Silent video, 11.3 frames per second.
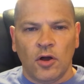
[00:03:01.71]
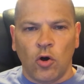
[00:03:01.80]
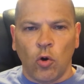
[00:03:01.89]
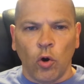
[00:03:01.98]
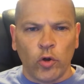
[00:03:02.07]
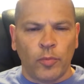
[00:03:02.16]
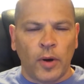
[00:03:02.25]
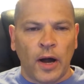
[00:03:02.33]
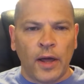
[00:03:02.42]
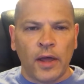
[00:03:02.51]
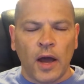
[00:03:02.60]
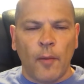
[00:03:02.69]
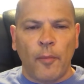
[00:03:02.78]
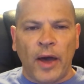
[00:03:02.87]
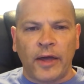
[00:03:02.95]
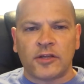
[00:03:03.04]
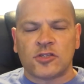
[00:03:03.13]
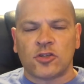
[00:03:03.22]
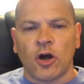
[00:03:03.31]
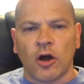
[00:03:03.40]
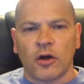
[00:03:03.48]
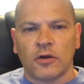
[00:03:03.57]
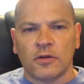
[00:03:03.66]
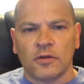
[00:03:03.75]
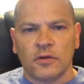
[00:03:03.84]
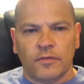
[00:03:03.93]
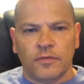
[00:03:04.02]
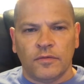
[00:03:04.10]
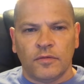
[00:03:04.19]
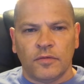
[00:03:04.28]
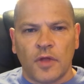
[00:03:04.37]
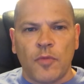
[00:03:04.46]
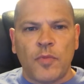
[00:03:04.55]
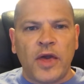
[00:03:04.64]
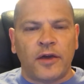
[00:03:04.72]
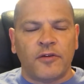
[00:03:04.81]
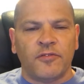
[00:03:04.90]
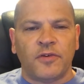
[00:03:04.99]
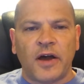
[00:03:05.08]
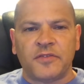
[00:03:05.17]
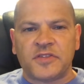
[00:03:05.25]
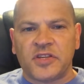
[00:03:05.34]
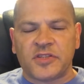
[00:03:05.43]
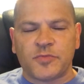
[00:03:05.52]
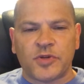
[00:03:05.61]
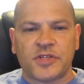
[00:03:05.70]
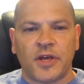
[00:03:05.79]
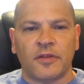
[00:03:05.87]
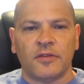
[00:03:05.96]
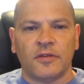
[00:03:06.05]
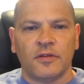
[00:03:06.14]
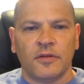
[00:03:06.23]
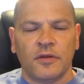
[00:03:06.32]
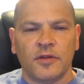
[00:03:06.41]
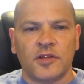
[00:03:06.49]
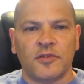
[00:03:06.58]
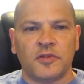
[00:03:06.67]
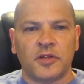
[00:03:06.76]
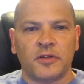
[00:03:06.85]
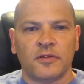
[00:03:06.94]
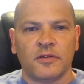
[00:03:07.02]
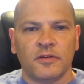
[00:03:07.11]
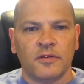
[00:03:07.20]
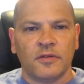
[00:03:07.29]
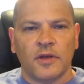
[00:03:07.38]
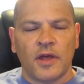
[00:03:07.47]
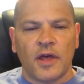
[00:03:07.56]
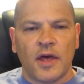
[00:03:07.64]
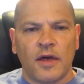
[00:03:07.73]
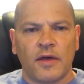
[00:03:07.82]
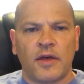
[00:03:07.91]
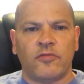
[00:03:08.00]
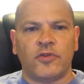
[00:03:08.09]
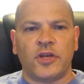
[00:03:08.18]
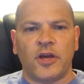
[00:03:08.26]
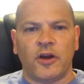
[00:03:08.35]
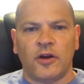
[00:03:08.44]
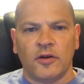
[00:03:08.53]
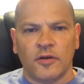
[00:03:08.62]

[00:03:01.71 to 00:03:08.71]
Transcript: or you buy a bank stock and make 5-6% dividend every year.